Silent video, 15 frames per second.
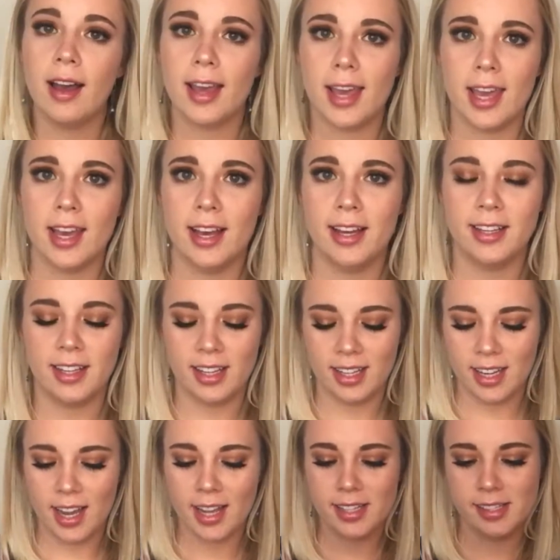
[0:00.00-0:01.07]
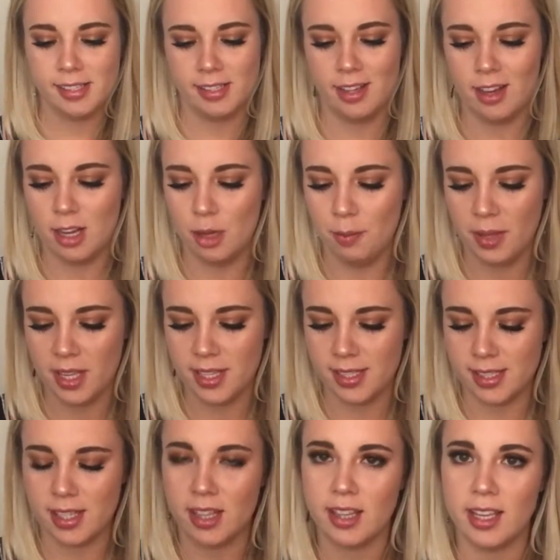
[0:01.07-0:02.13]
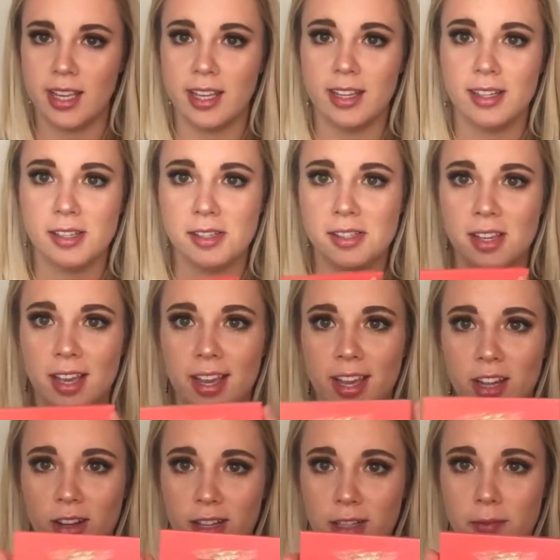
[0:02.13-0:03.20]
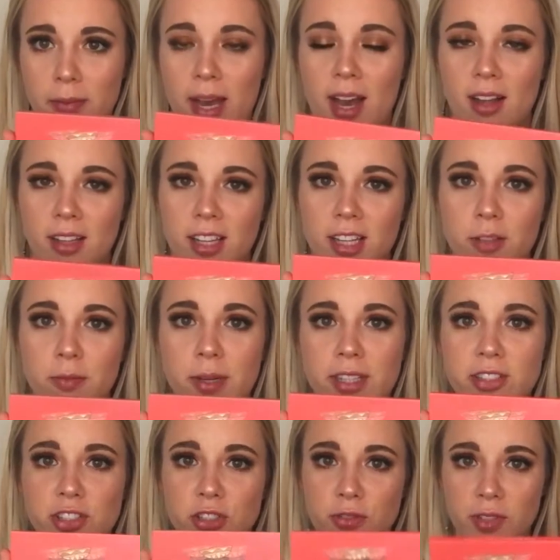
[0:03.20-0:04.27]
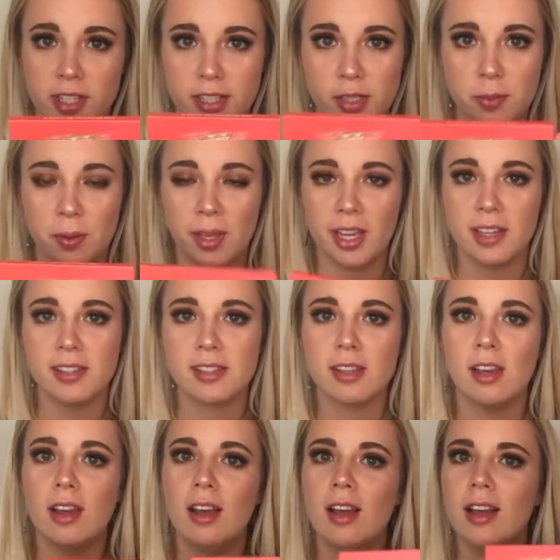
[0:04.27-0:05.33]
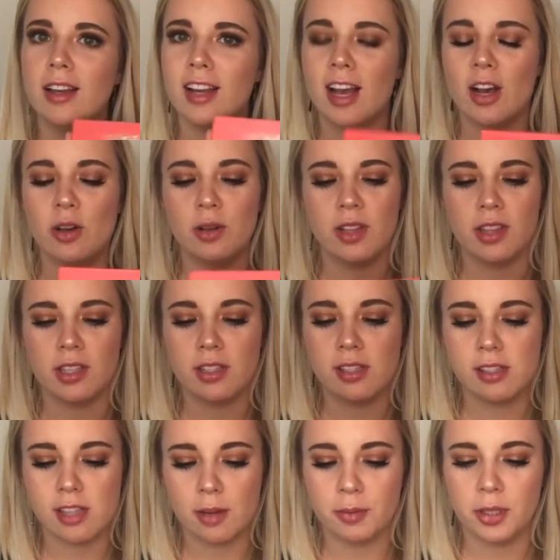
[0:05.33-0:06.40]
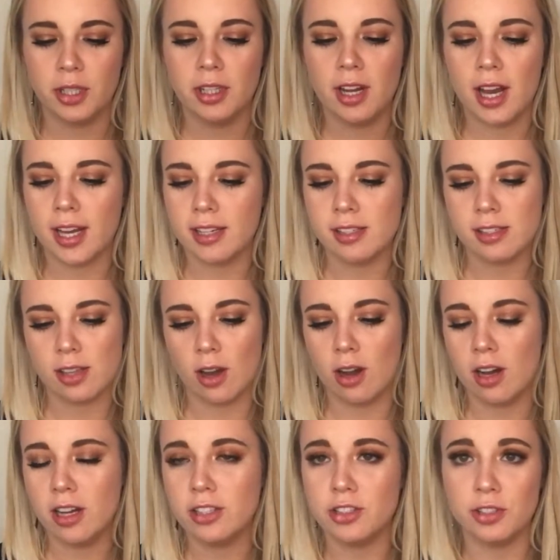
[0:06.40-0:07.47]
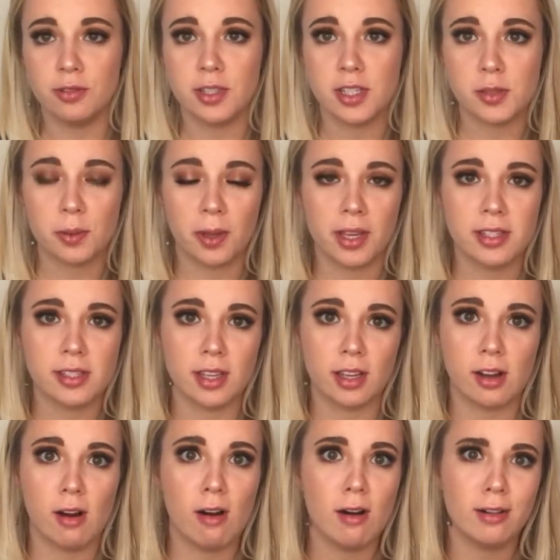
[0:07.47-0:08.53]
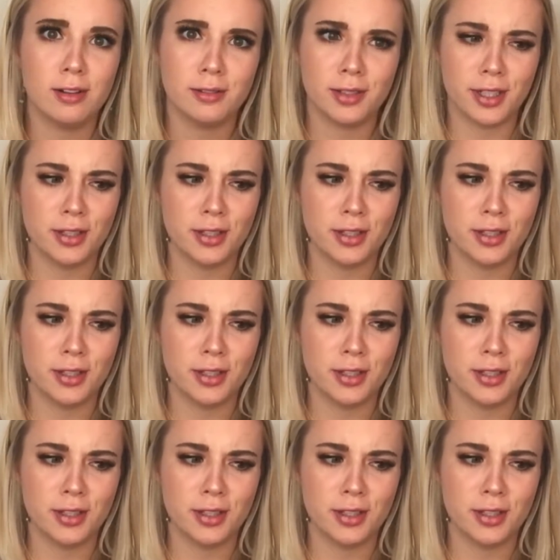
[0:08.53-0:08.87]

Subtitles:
And next up is the Saharan palette by Dubious Place. Now this summer I saw Dubious Place like all over